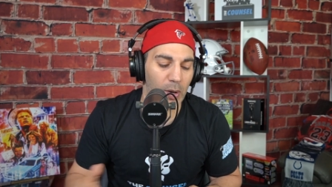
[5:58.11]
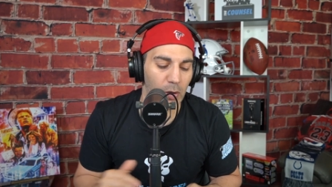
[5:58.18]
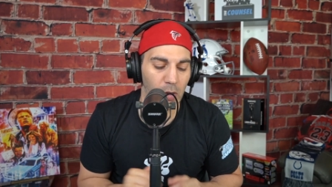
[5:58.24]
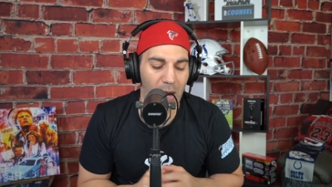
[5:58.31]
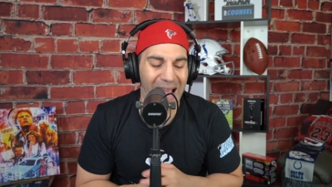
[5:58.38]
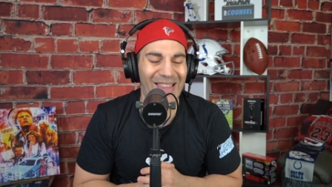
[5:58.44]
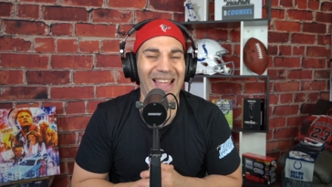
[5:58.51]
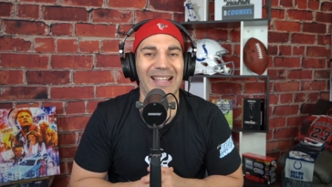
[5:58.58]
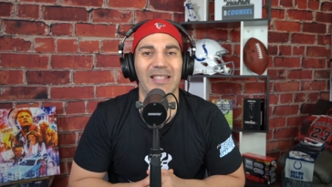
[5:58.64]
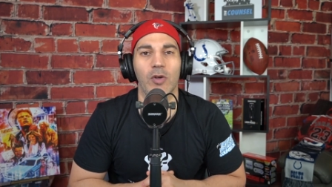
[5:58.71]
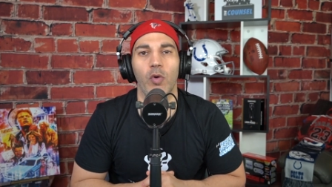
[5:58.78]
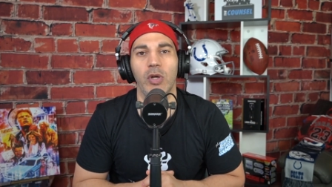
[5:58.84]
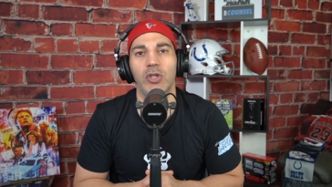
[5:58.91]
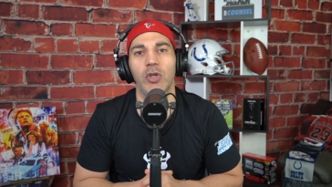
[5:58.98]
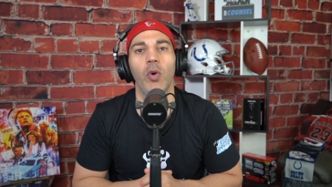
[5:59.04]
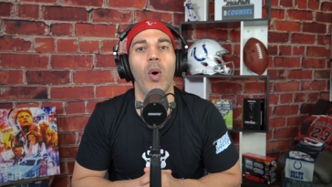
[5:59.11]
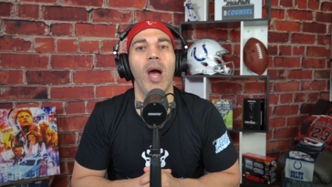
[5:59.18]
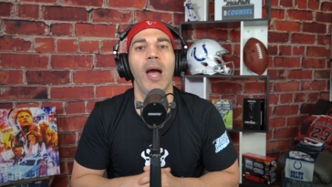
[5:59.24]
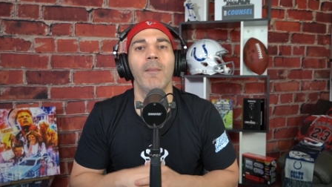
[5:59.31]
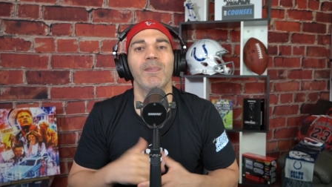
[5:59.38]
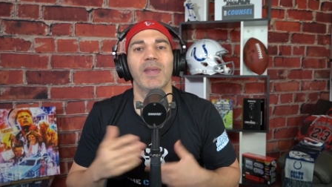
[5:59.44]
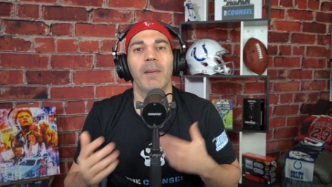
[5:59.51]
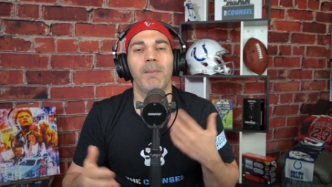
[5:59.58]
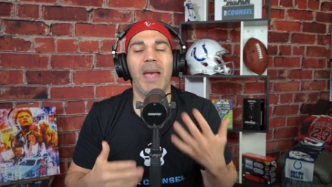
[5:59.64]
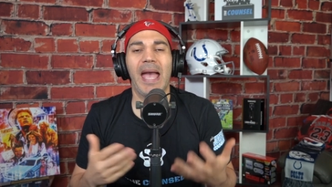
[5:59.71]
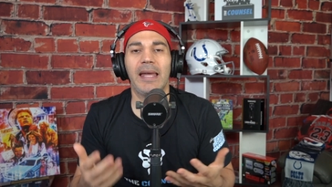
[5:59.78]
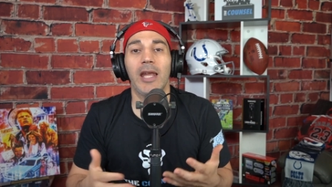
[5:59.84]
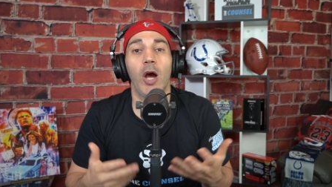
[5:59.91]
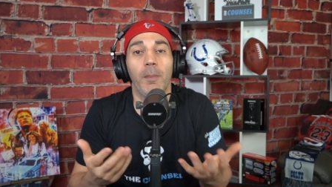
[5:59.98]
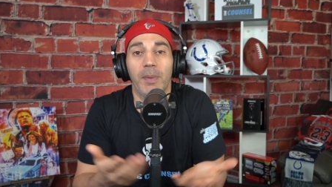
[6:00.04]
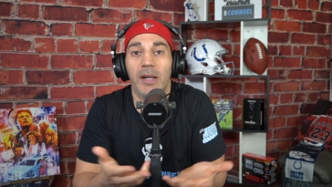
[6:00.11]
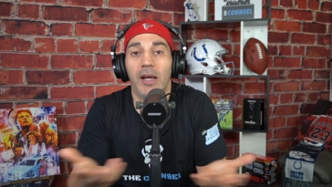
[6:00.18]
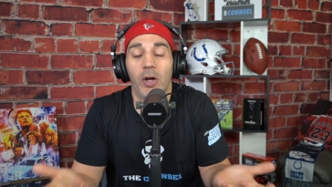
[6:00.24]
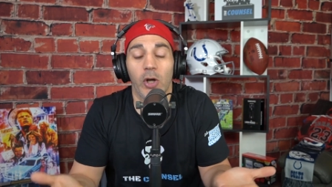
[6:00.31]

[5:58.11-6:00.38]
I don't know how that's going to pan out, but